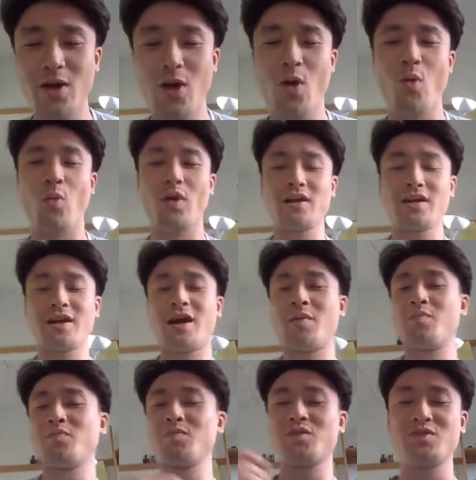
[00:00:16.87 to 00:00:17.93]

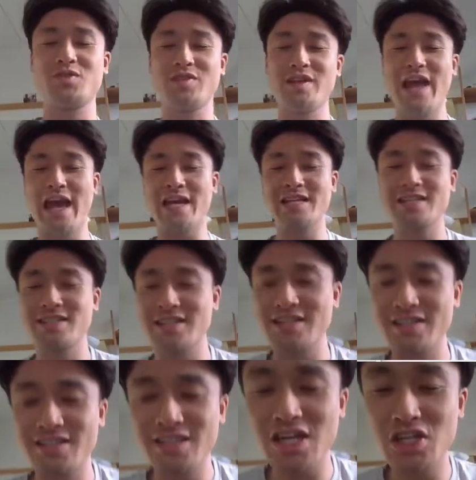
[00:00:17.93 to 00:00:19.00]
Welcome to the next
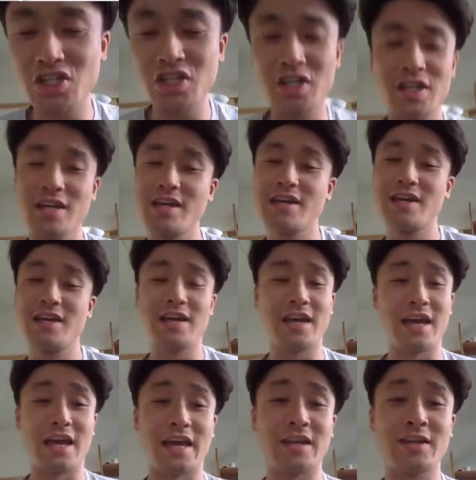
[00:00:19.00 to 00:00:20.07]
session
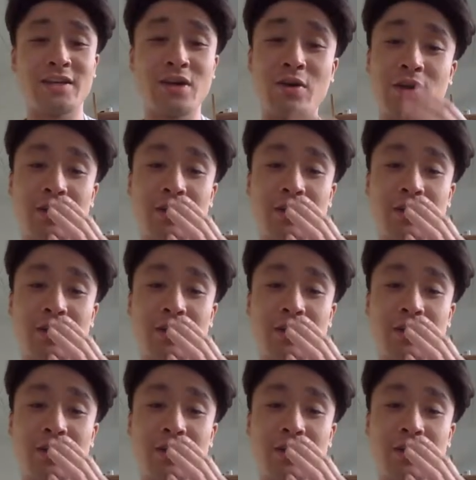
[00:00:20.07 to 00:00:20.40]
in Coding